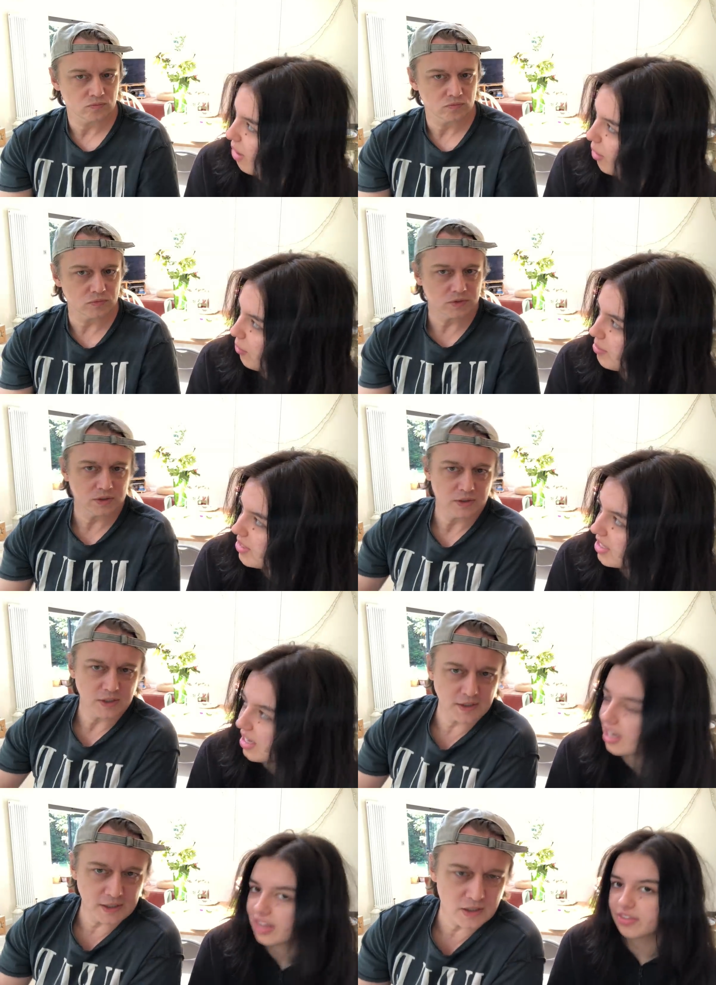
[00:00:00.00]
Speaker 1: Realms.
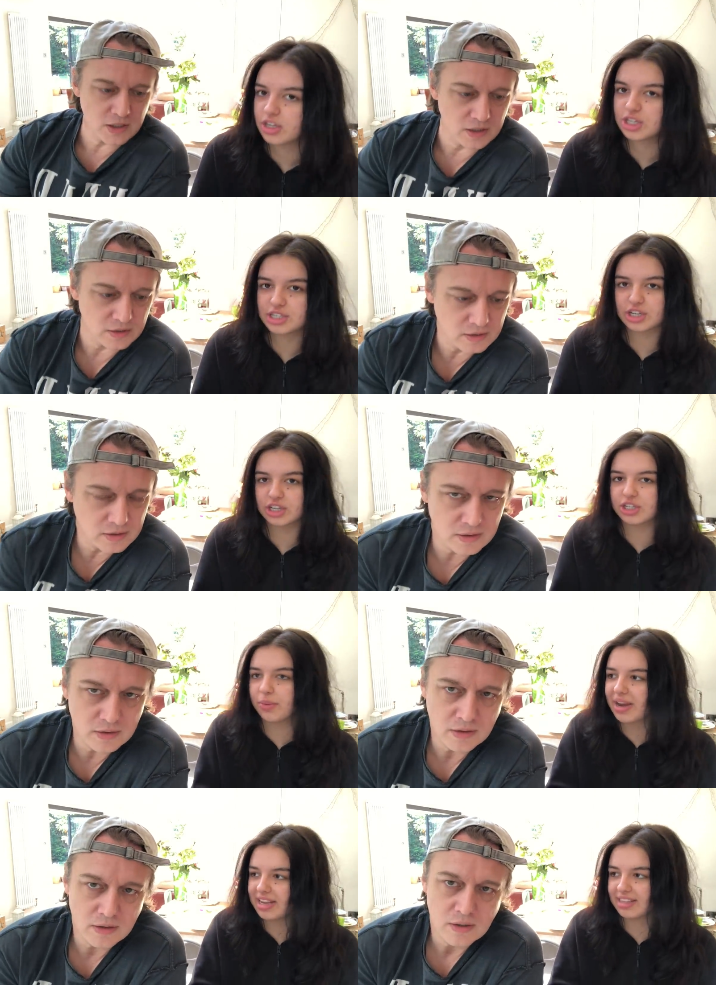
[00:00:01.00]
Do you think that so? she's going to
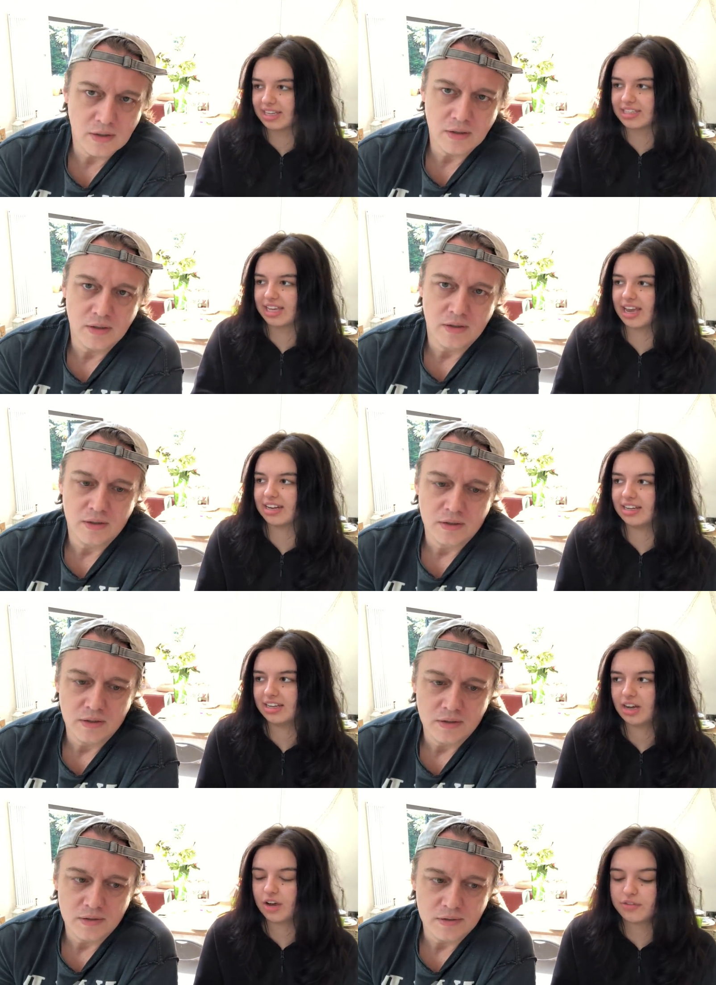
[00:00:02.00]
do anything to get it?
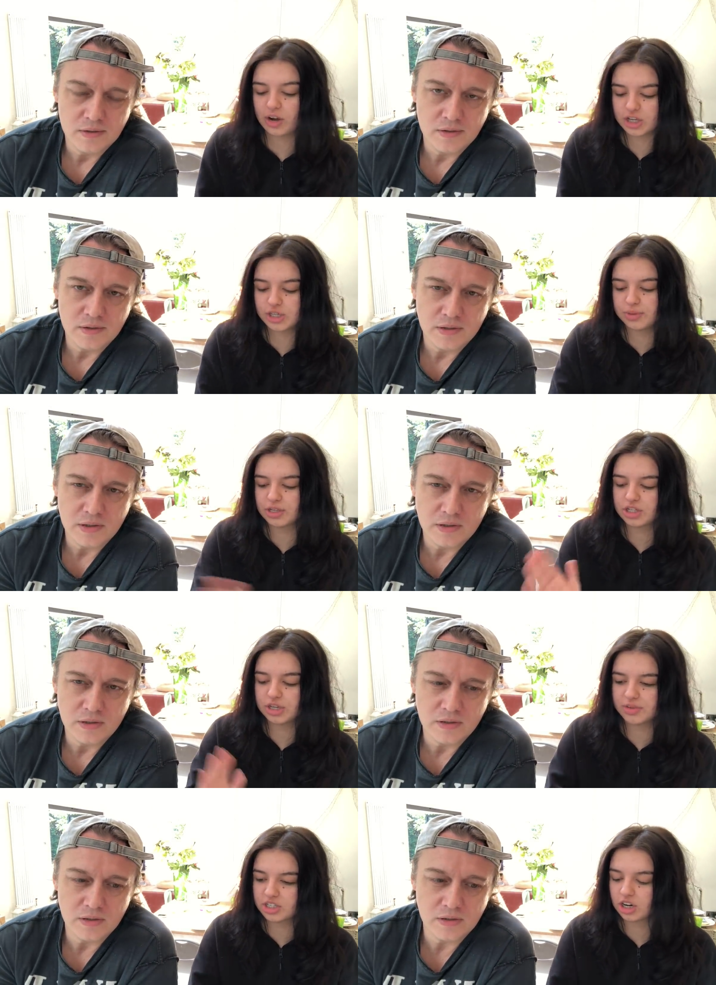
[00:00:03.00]
I feel like she would
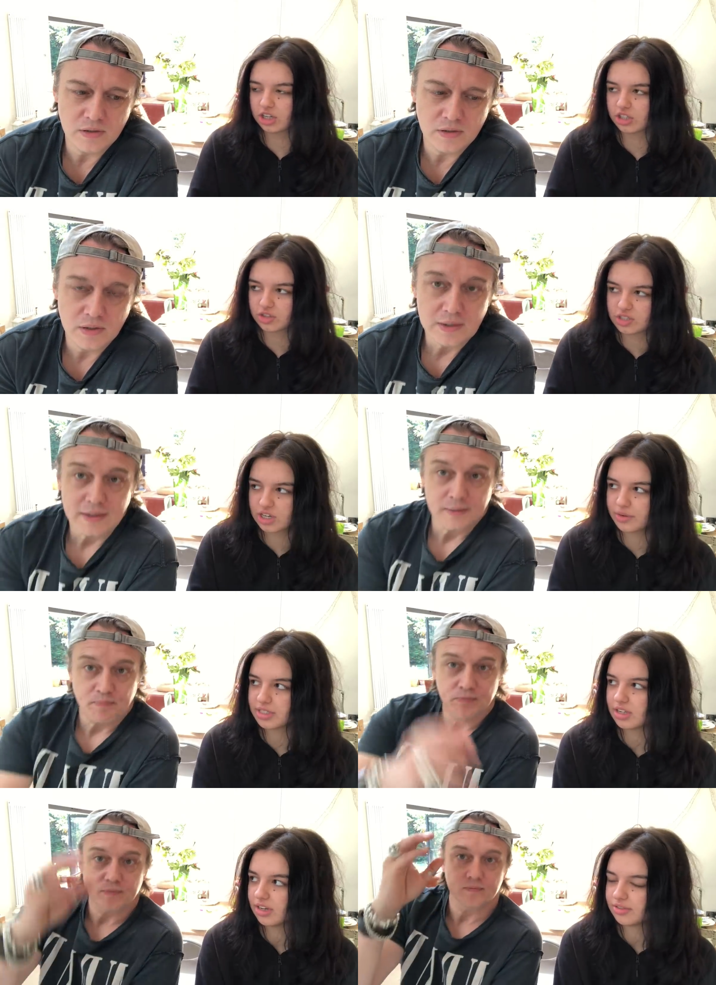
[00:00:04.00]
she would chuck Jon so
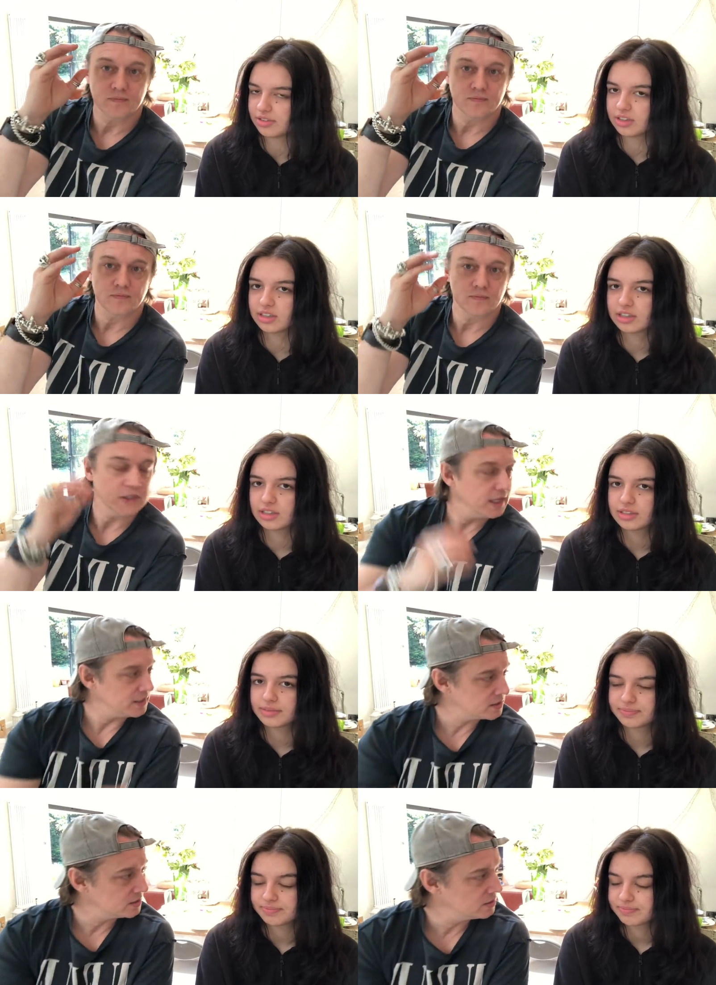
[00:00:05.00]
aside for.
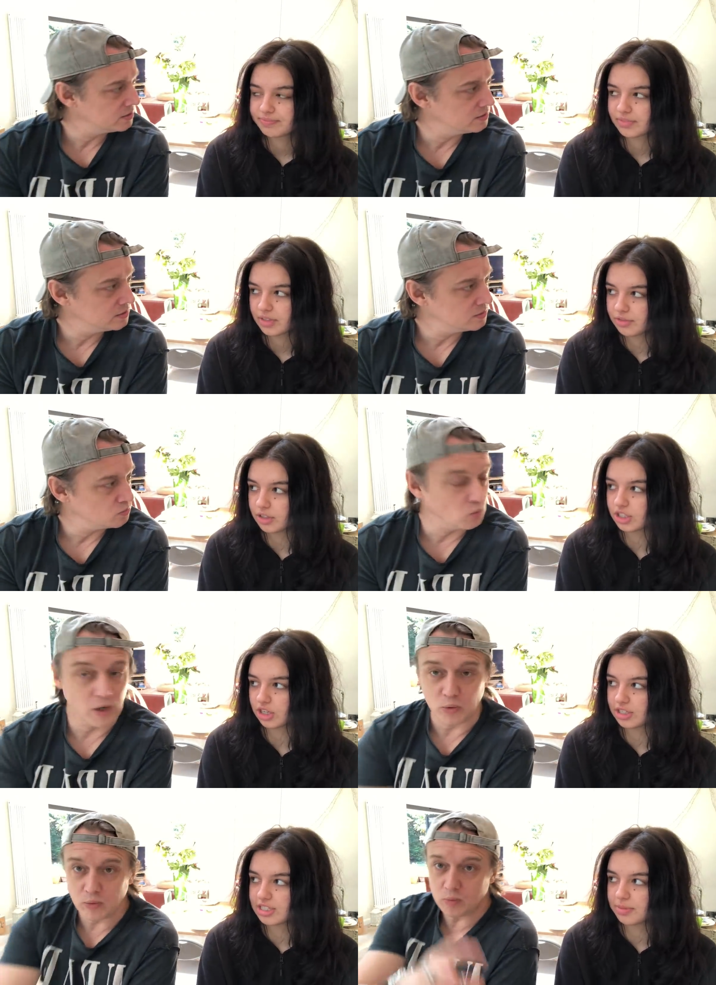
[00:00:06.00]
Speaker 2: Yes
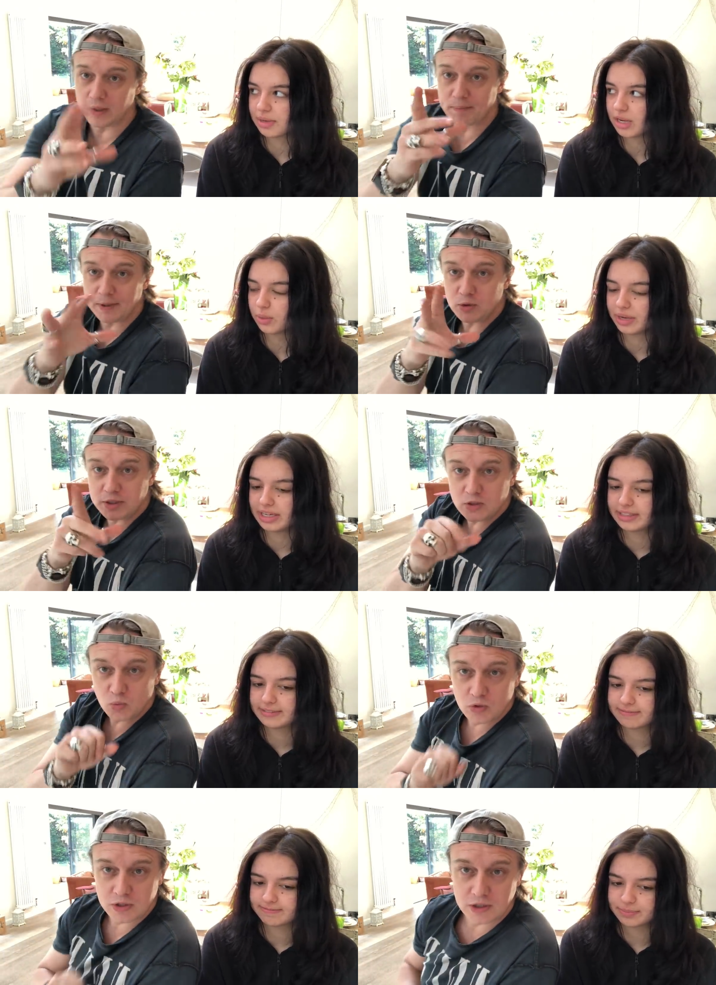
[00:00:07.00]
well, we, we're building
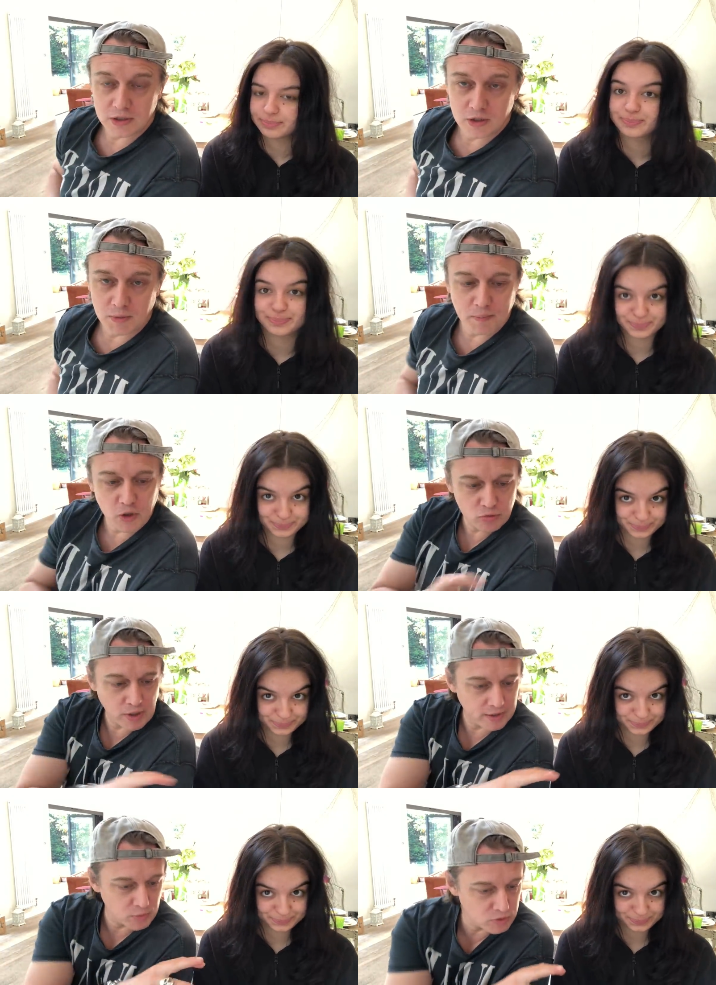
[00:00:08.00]
towards the denouement, but you're
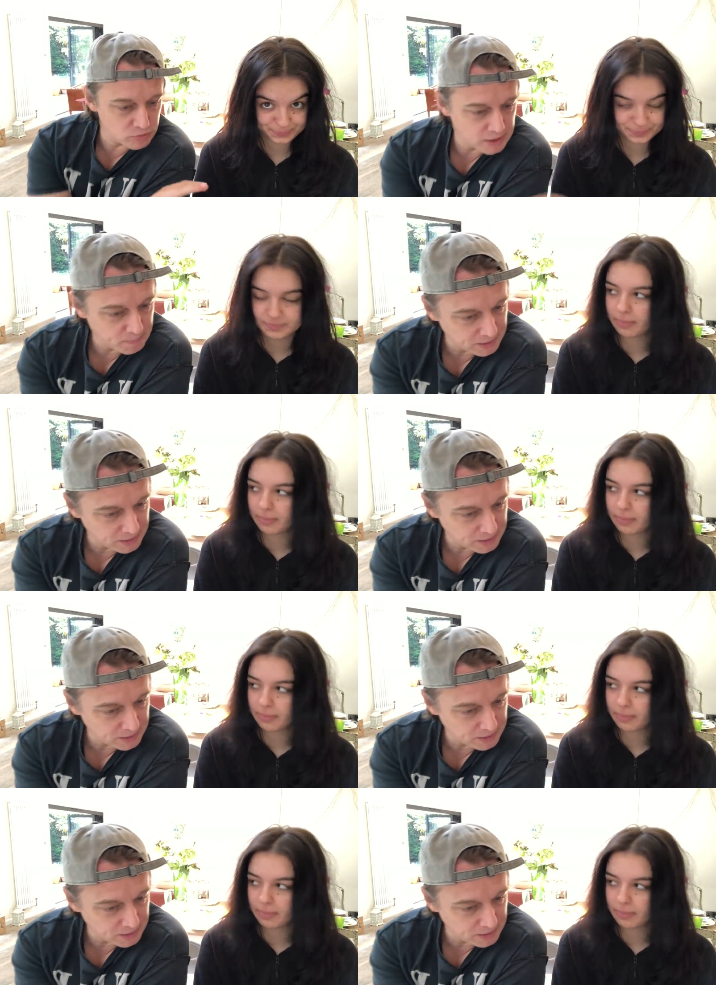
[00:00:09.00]
right. There was a really